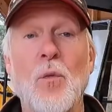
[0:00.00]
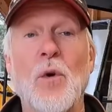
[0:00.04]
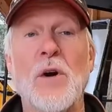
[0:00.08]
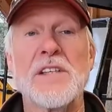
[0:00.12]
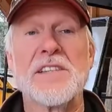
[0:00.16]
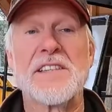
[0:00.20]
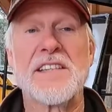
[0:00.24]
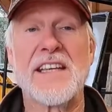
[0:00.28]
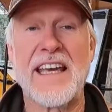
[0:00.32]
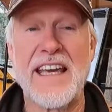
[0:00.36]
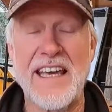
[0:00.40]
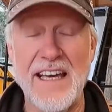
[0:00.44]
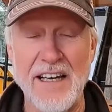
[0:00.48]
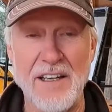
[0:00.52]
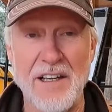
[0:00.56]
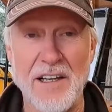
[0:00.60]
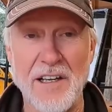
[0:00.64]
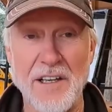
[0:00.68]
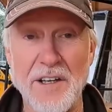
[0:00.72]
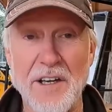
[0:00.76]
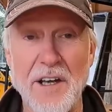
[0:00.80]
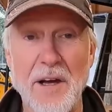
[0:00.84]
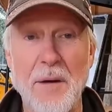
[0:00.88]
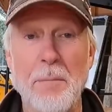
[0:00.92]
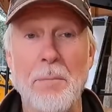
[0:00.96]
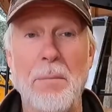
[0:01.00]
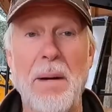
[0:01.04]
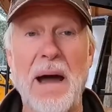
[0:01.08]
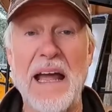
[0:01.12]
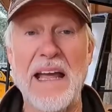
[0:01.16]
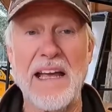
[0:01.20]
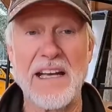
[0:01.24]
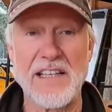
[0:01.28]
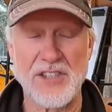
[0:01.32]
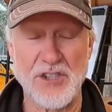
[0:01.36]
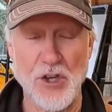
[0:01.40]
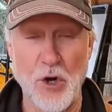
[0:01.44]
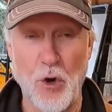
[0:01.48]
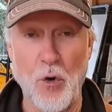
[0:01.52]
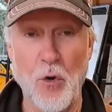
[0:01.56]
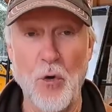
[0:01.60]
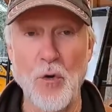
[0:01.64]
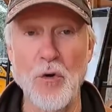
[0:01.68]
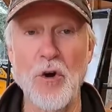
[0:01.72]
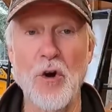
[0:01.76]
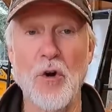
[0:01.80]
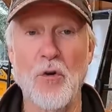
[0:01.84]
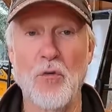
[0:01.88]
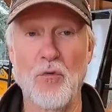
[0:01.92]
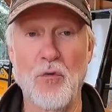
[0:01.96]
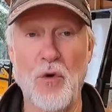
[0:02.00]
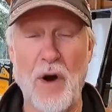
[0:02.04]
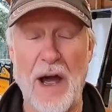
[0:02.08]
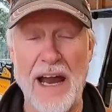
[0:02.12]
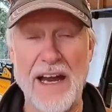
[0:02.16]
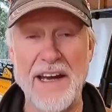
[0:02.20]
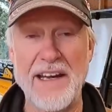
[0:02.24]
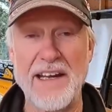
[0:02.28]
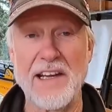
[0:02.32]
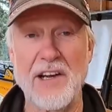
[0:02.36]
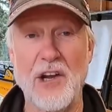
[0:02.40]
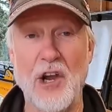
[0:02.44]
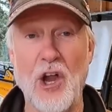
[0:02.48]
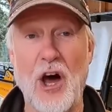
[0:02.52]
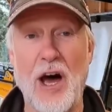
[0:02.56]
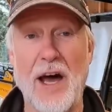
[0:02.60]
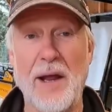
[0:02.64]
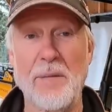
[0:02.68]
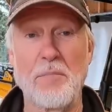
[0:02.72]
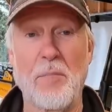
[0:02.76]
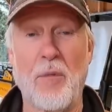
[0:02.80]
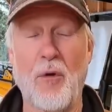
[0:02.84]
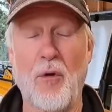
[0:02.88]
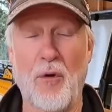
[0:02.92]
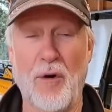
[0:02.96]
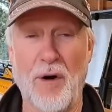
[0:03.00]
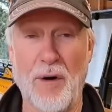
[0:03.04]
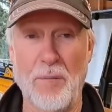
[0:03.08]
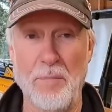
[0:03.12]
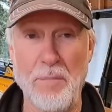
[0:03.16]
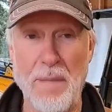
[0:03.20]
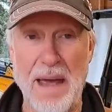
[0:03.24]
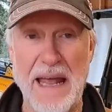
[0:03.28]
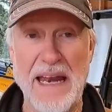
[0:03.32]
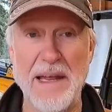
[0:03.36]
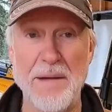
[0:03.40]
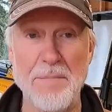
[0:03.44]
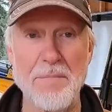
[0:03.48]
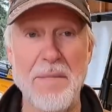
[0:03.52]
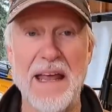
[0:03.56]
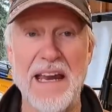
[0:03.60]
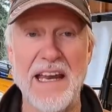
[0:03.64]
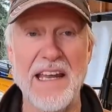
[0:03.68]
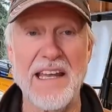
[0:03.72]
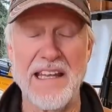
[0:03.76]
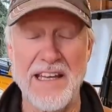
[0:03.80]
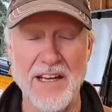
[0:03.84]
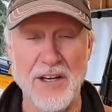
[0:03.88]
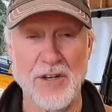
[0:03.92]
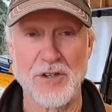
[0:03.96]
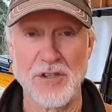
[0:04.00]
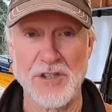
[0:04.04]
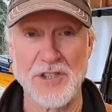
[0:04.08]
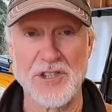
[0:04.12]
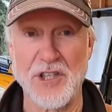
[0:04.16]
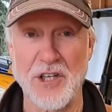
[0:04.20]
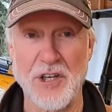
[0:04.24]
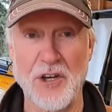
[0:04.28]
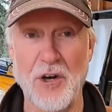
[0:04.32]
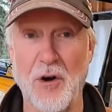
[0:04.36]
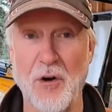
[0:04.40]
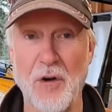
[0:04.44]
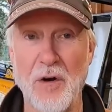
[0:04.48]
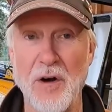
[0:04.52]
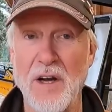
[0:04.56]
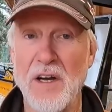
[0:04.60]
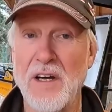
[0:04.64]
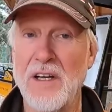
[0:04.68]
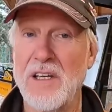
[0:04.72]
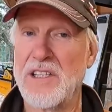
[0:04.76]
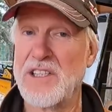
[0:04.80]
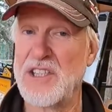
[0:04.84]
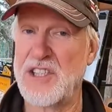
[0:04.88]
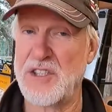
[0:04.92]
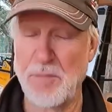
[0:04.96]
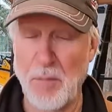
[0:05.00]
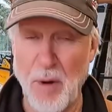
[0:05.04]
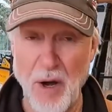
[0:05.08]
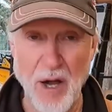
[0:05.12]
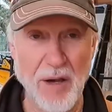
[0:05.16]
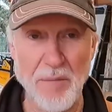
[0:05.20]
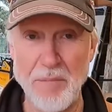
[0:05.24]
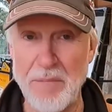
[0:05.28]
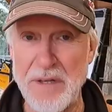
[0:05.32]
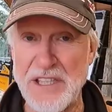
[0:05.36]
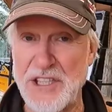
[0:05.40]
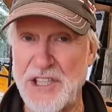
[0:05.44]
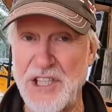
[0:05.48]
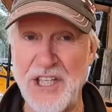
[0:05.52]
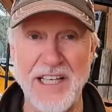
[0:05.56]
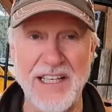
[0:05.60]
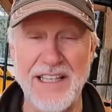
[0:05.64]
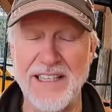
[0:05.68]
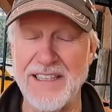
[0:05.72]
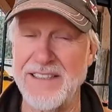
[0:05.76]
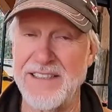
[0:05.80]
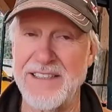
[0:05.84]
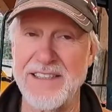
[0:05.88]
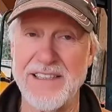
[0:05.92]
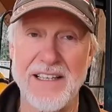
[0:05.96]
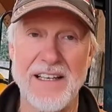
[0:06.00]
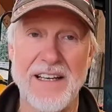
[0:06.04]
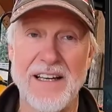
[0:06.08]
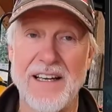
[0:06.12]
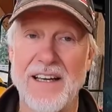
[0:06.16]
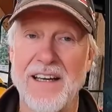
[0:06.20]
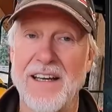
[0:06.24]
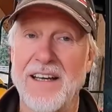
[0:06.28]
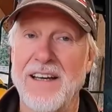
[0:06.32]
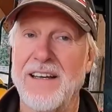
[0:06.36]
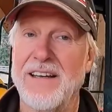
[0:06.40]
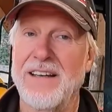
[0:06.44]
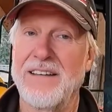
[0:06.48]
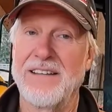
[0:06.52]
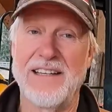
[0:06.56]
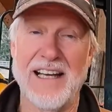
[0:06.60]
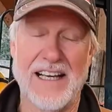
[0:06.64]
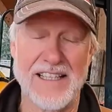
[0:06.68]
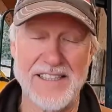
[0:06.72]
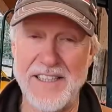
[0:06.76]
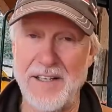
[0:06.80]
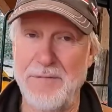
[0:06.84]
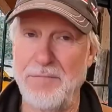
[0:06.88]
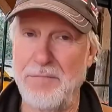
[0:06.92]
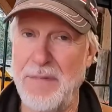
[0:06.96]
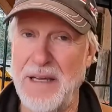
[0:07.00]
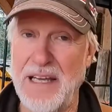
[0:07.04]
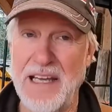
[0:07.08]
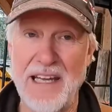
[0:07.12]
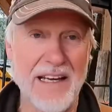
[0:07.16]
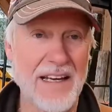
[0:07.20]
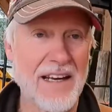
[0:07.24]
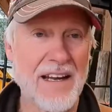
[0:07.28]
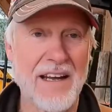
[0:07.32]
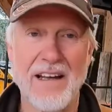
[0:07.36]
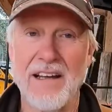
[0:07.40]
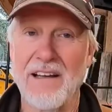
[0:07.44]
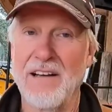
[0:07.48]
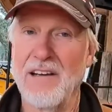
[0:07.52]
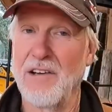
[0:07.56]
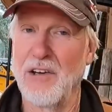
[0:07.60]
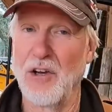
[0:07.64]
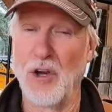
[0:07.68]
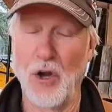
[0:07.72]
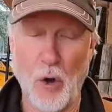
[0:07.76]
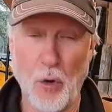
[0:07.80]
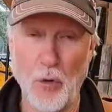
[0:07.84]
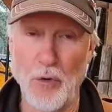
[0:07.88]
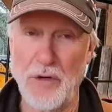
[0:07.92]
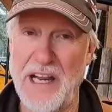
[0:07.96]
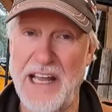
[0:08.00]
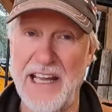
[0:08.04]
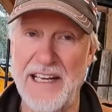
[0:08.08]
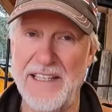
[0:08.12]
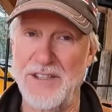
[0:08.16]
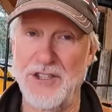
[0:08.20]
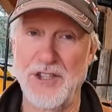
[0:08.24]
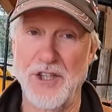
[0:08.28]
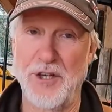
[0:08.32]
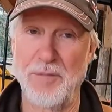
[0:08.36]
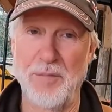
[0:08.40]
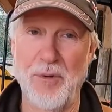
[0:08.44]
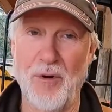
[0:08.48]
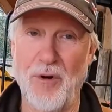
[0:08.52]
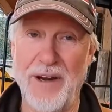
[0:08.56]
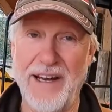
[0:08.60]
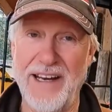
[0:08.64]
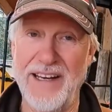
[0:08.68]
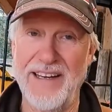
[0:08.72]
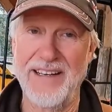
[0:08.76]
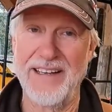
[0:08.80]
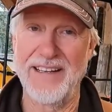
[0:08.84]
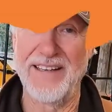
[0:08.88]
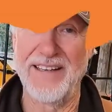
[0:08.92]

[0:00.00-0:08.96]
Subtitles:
was killed by his own riding lawnmower many, many years ago. Small machines doesn't mean low danger point.